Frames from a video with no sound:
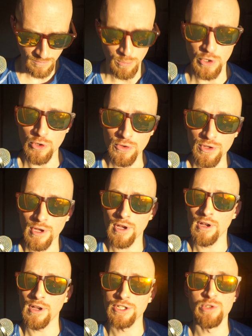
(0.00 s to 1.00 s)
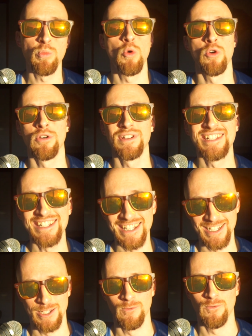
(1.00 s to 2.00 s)
Build a support
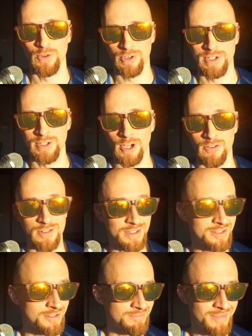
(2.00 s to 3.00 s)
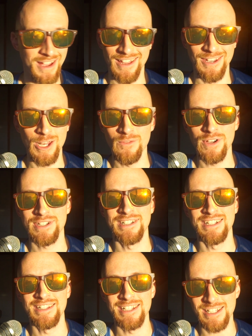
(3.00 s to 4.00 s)
system for yourself because none of us
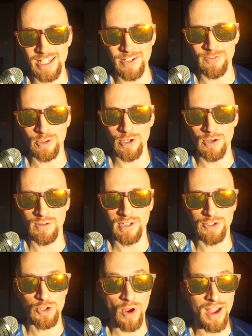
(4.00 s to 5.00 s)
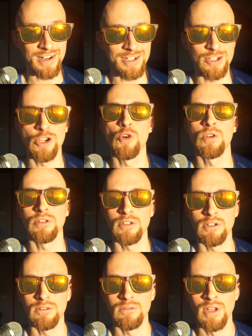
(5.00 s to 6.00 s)
is in this life alone, and trying to go it
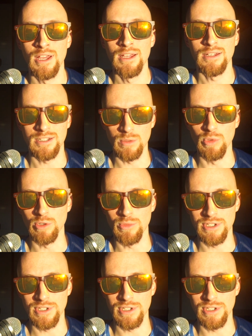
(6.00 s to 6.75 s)
alone is a big